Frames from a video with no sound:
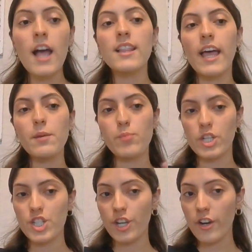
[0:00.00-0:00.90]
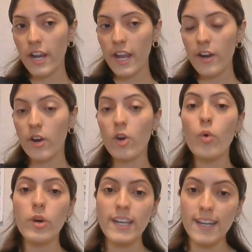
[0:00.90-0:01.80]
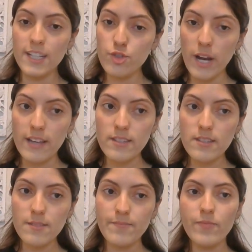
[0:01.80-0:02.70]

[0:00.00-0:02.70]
like brushing our hair or getting dressed.